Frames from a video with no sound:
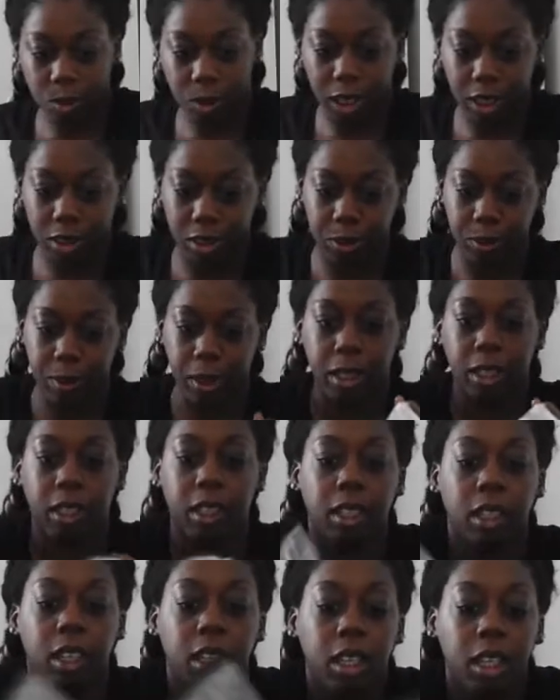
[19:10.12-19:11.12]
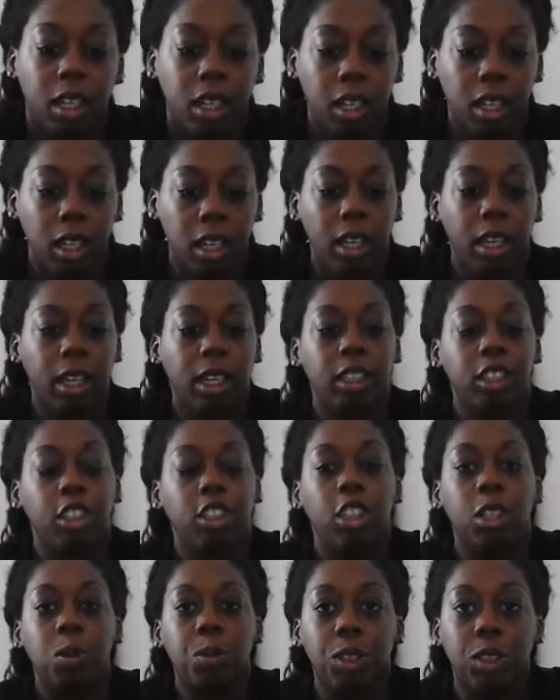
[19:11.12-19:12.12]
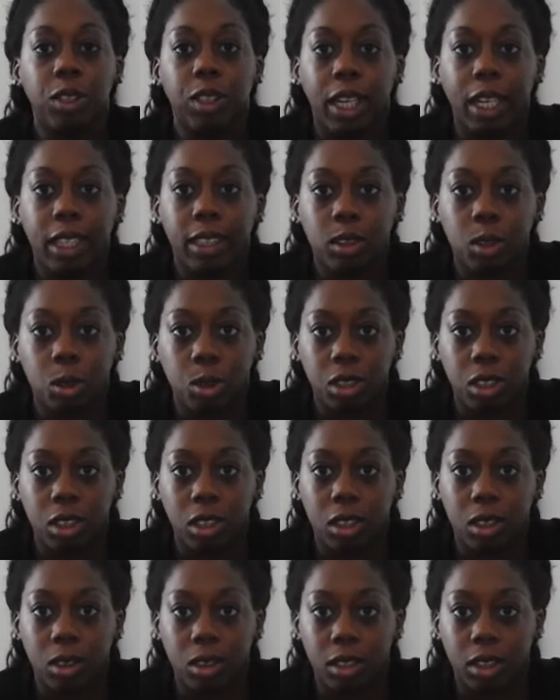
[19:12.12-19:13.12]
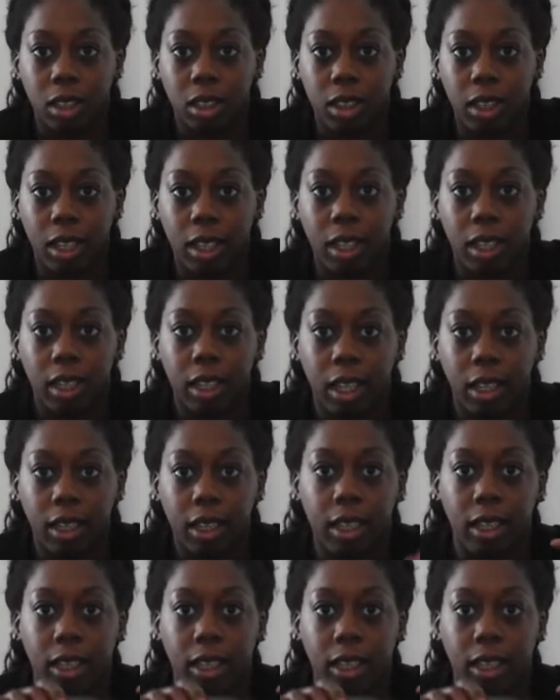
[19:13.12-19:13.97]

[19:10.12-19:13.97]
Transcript: what I do. You know when you guys order clothes online and they